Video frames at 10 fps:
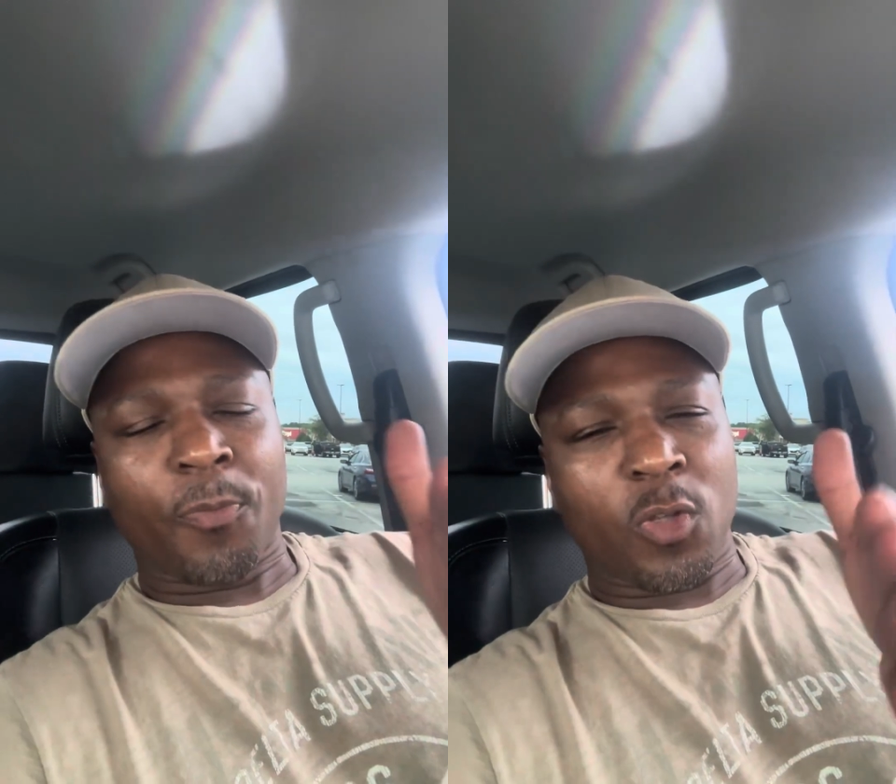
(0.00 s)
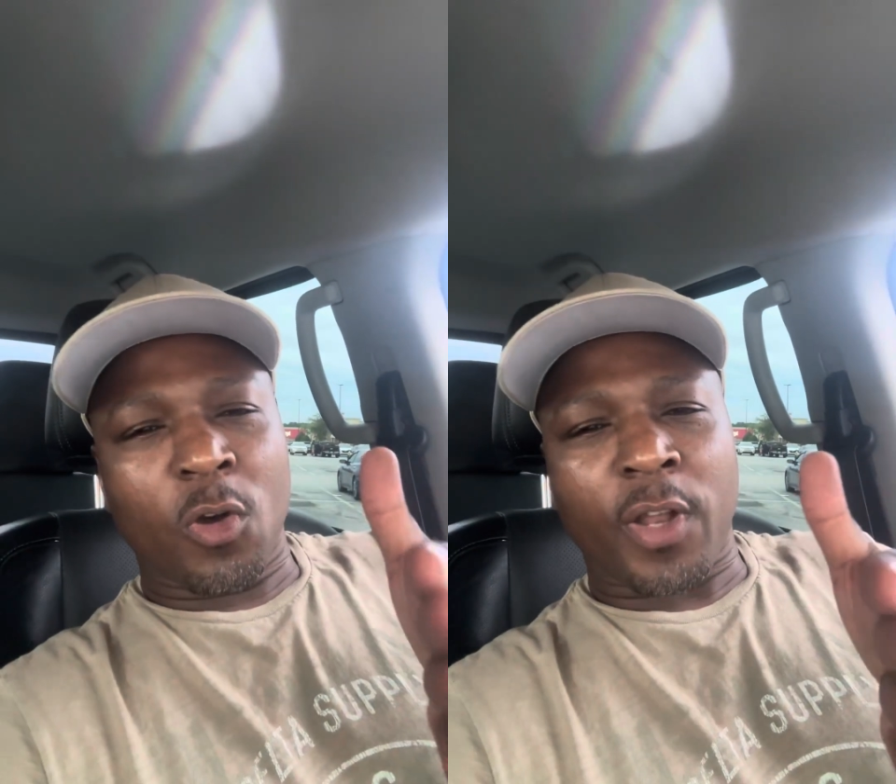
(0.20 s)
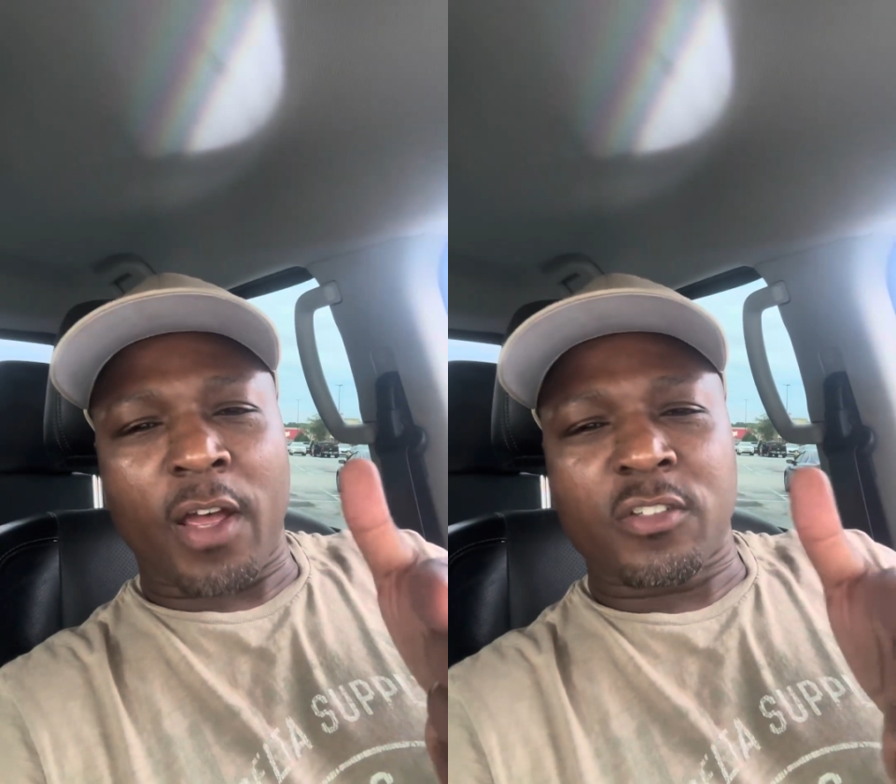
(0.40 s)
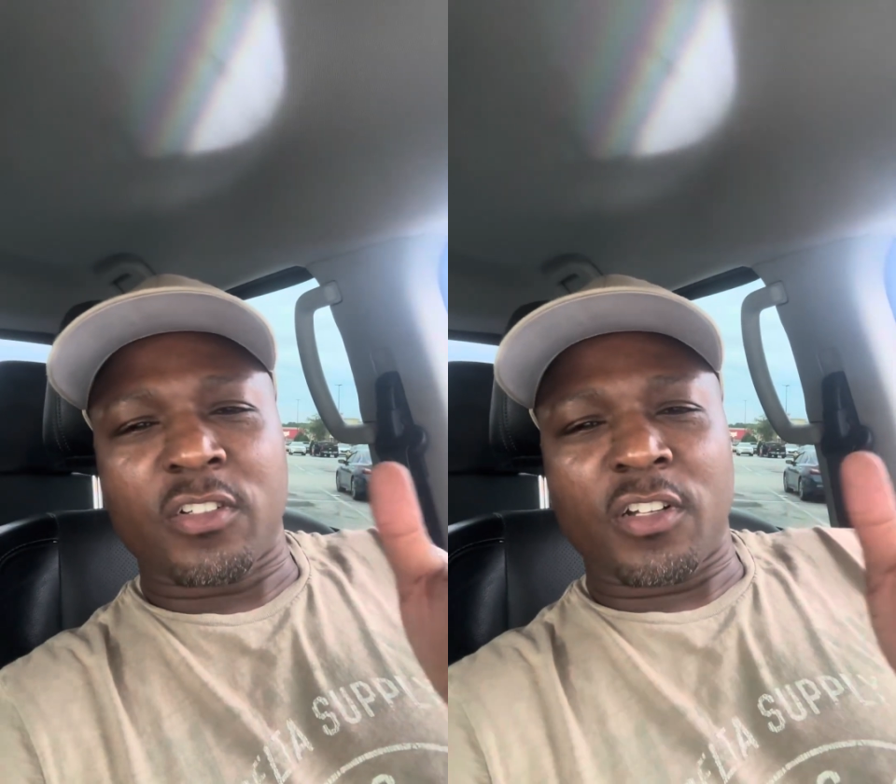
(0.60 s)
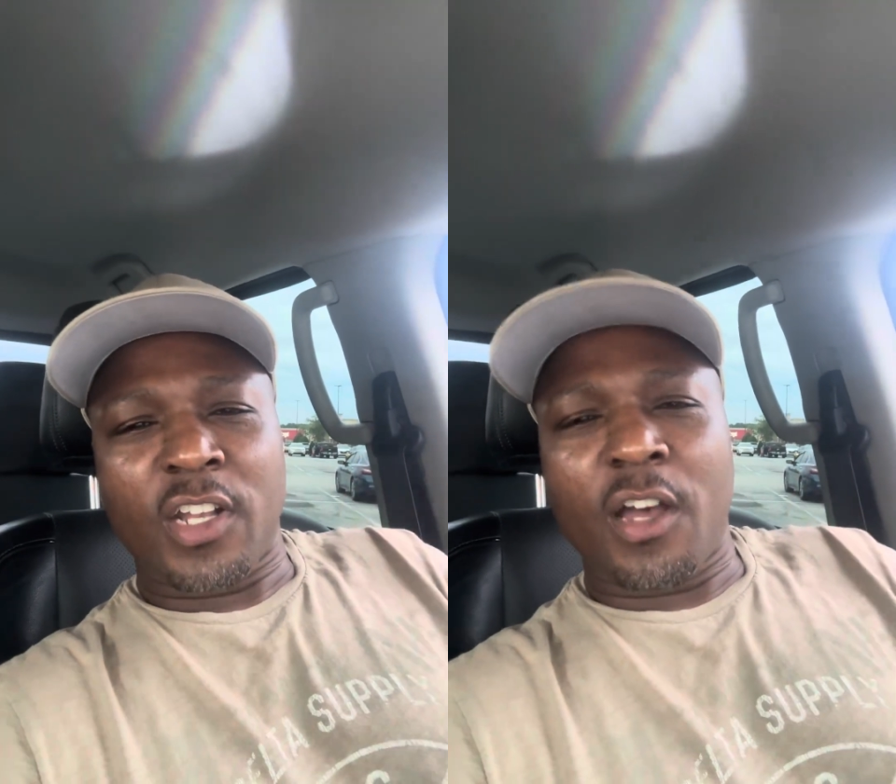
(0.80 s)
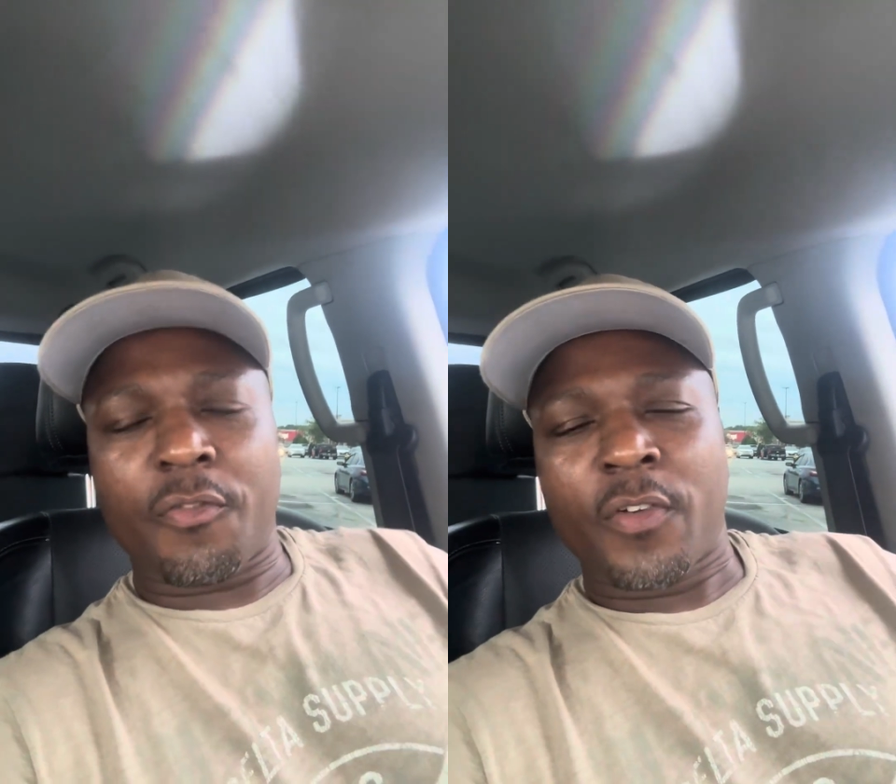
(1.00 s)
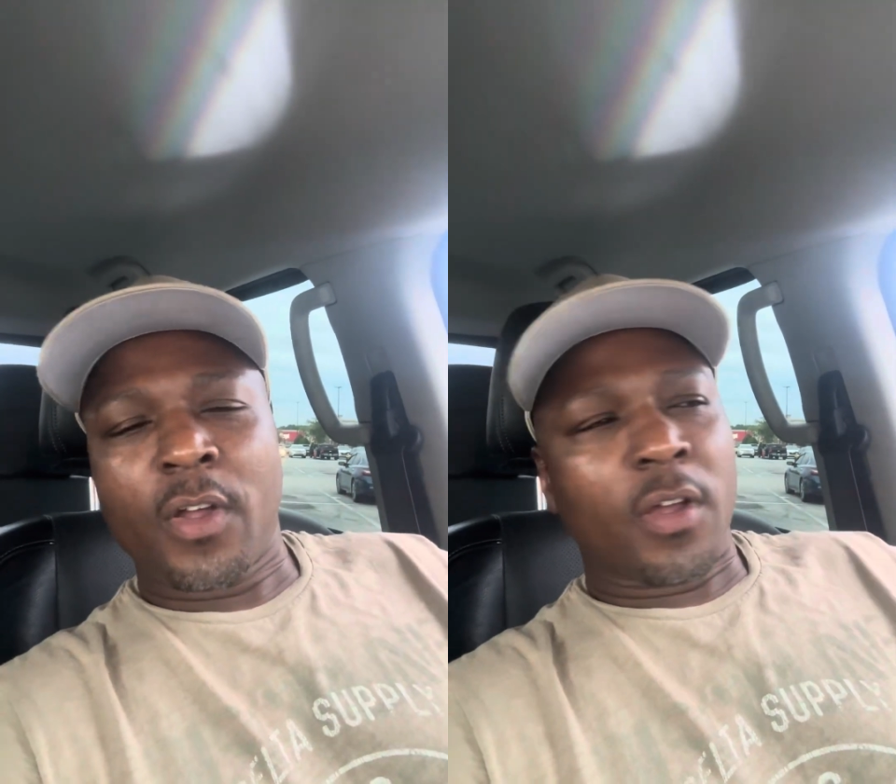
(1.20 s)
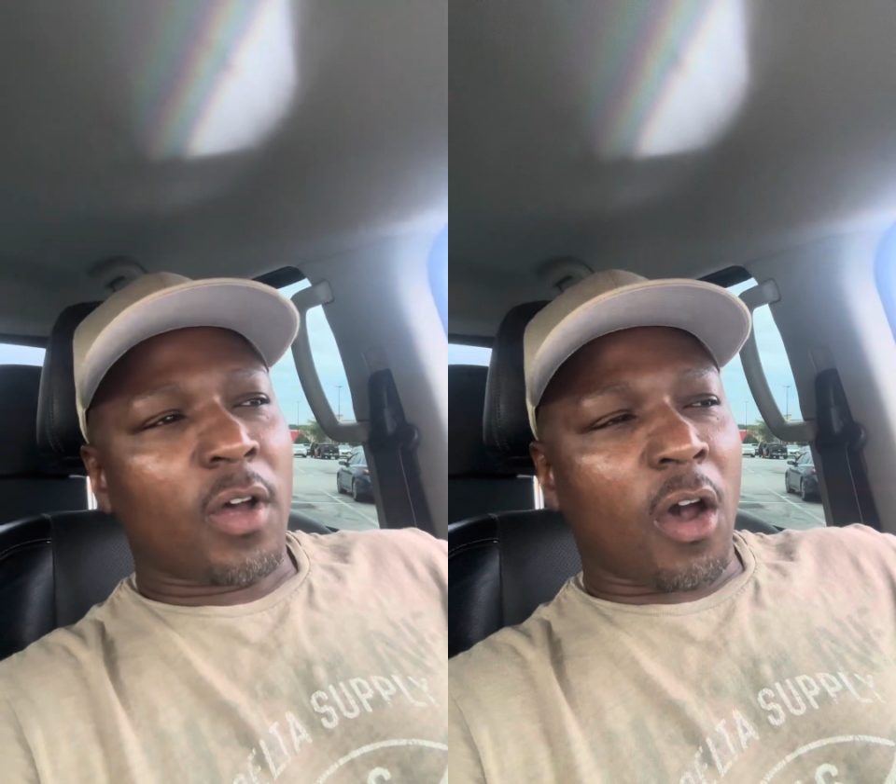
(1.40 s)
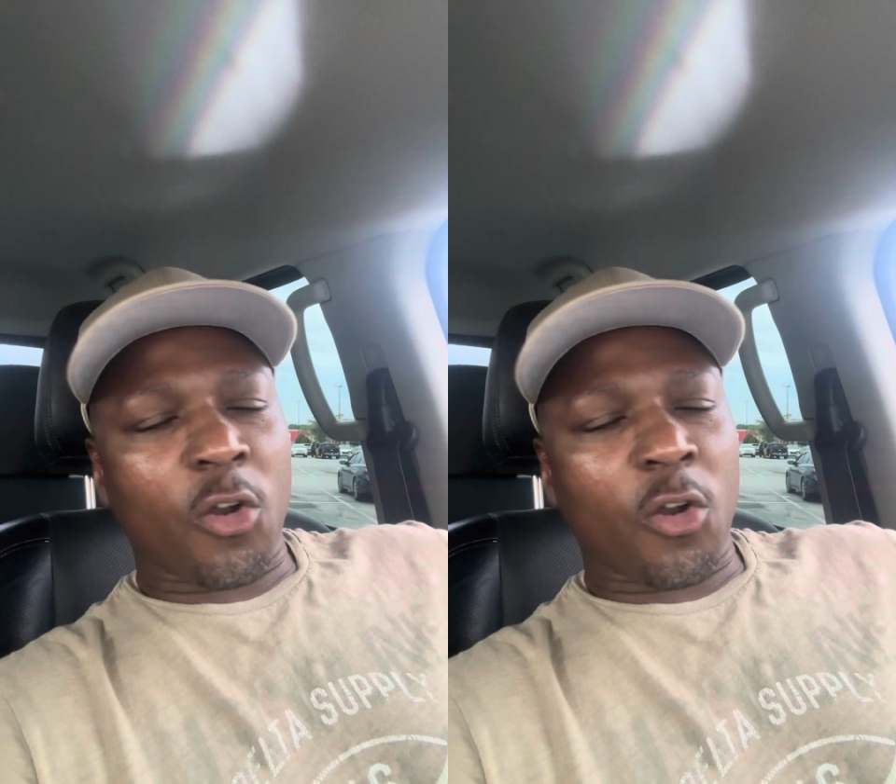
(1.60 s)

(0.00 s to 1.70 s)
You go down to the left, all